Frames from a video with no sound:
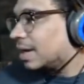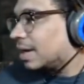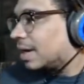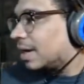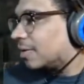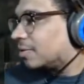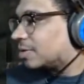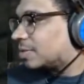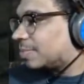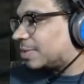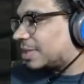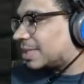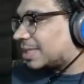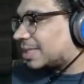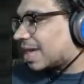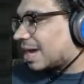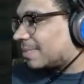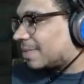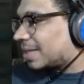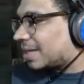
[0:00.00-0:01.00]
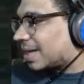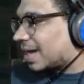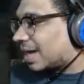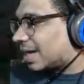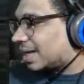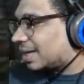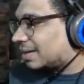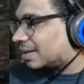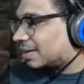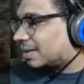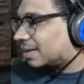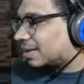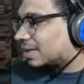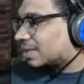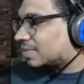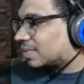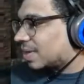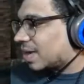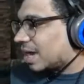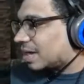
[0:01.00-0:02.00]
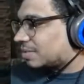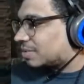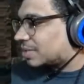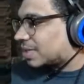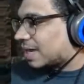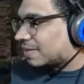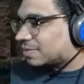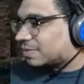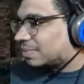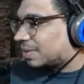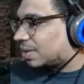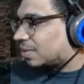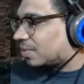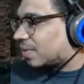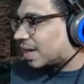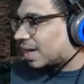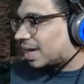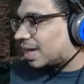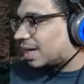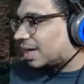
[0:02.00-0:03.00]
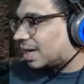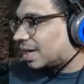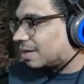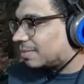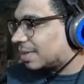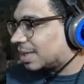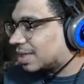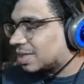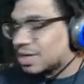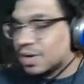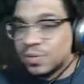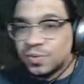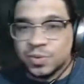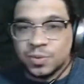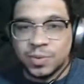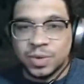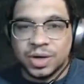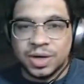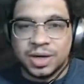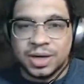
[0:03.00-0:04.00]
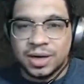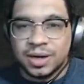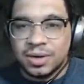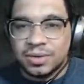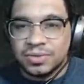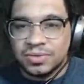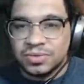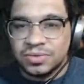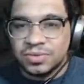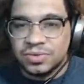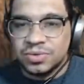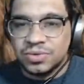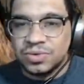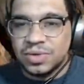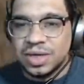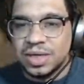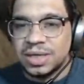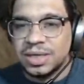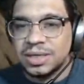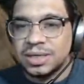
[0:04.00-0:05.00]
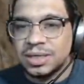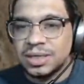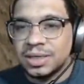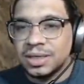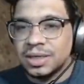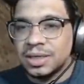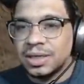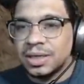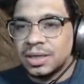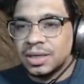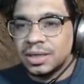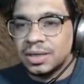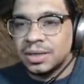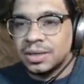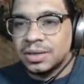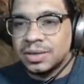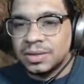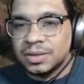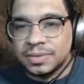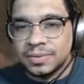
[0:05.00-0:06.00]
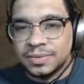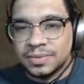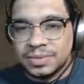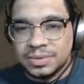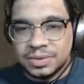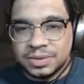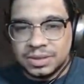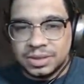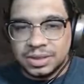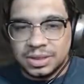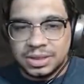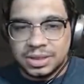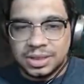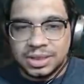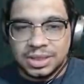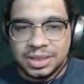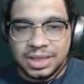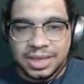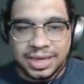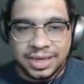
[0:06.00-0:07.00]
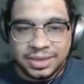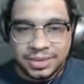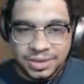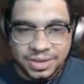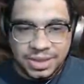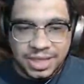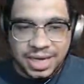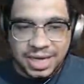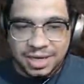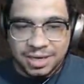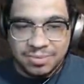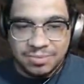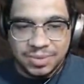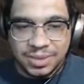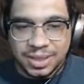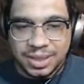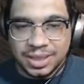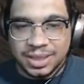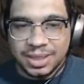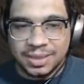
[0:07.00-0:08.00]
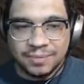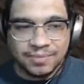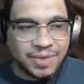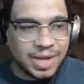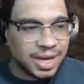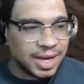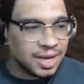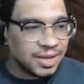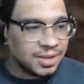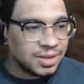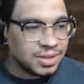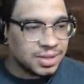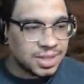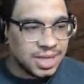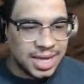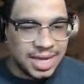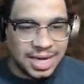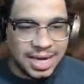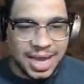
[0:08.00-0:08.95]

It was a busy time of the night. It's when animals have to be away. Hubby gets home from work. Oh. Uh, I understand completely. I understand